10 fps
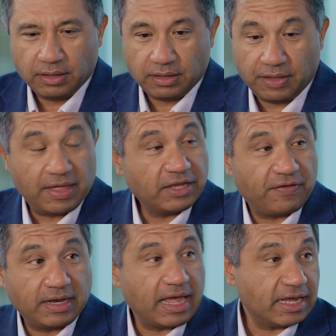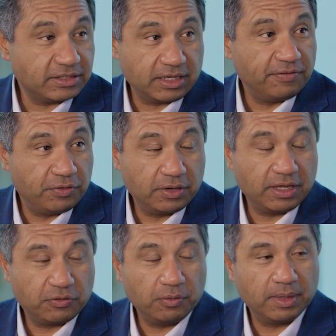and, and, that's fantastic if you can
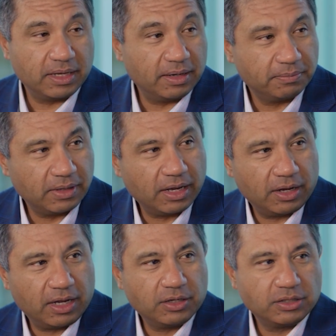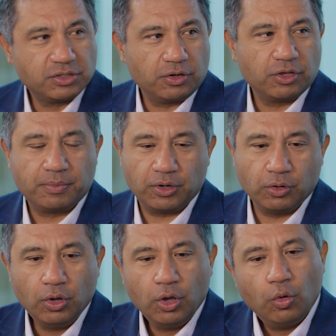get to a million. I, I, I certainly hope you
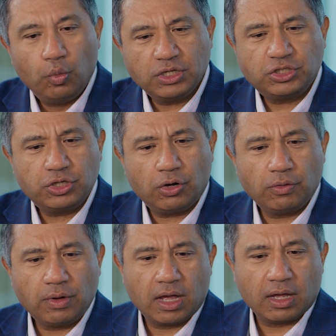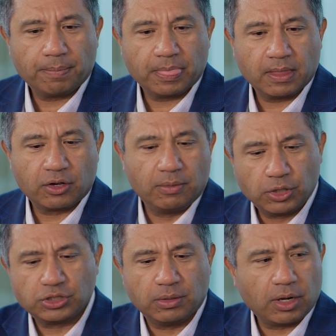do. What's your uh,
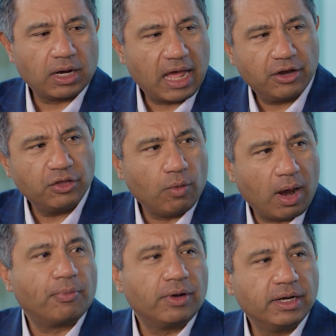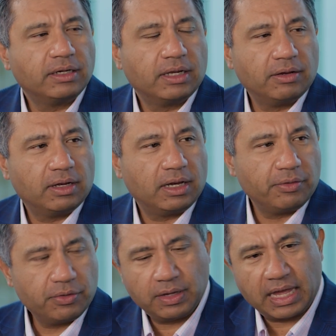commercial model? How do you operate? How, how are
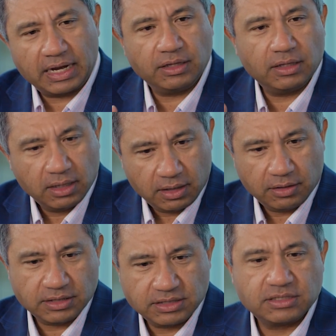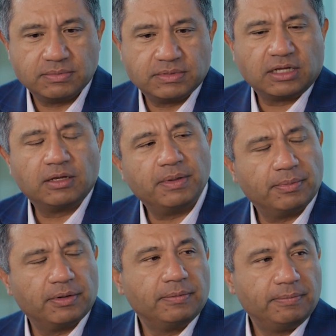you getting these systems out to people?